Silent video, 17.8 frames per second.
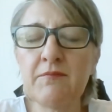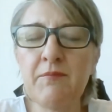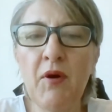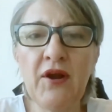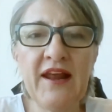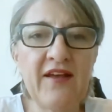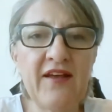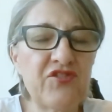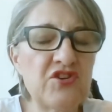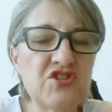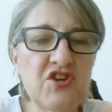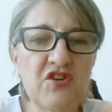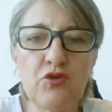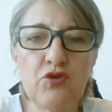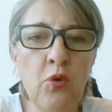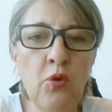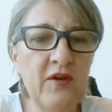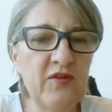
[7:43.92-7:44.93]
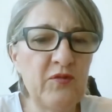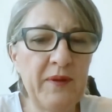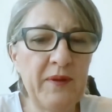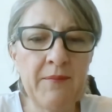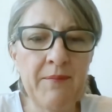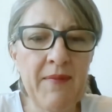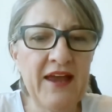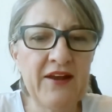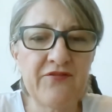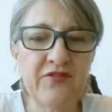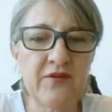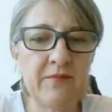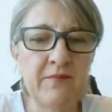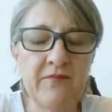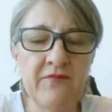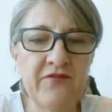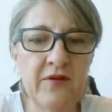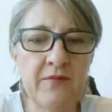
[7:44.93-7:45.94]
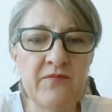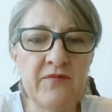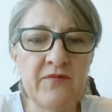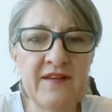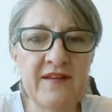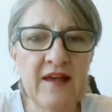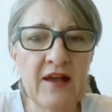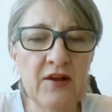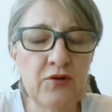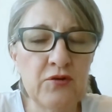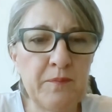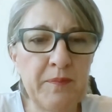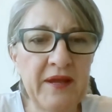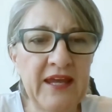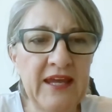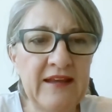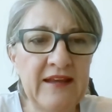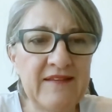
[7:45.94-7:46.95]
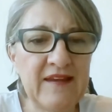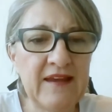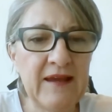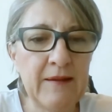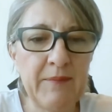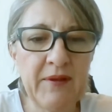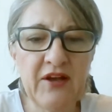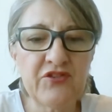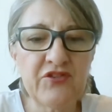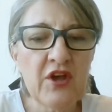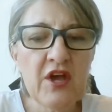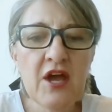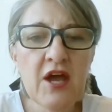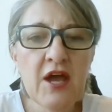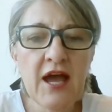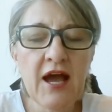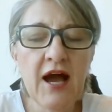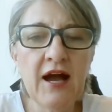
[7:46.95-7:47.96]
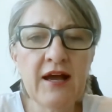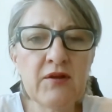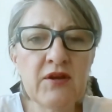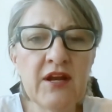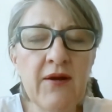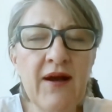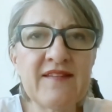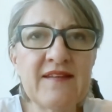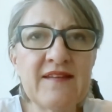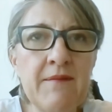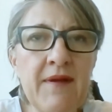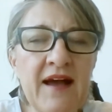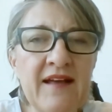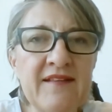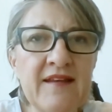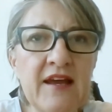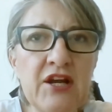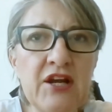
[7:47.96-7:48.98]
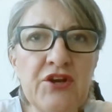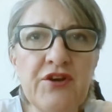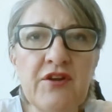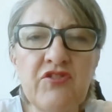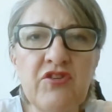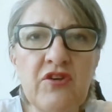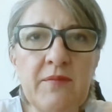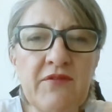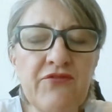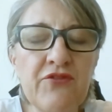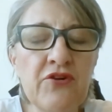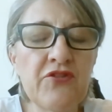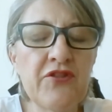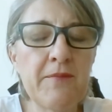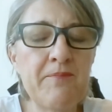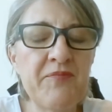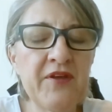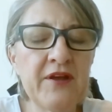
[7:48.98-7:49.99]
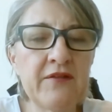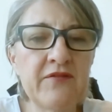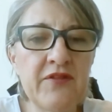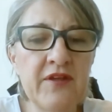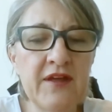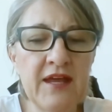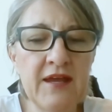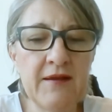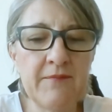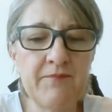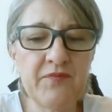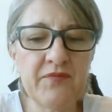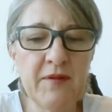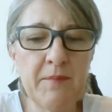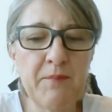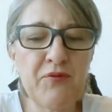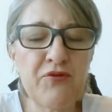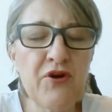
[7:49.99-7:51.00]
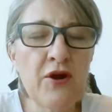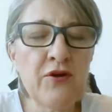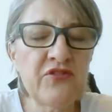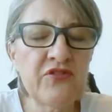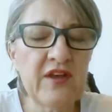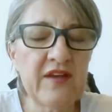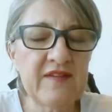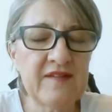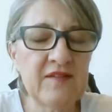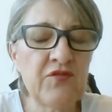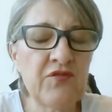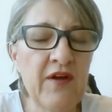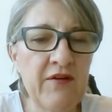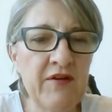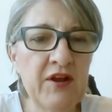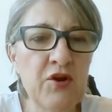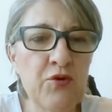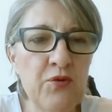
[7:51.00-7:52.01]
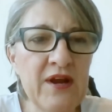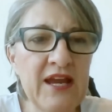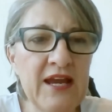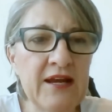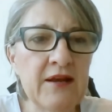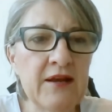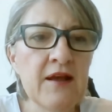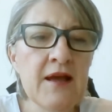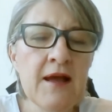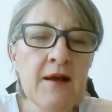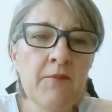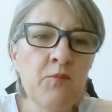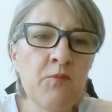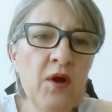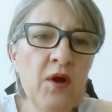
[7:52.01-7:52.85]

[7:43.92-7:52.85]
polyester just always being made from recycled PET, because, as I alluded to before, the process is very green. Mm-hmm.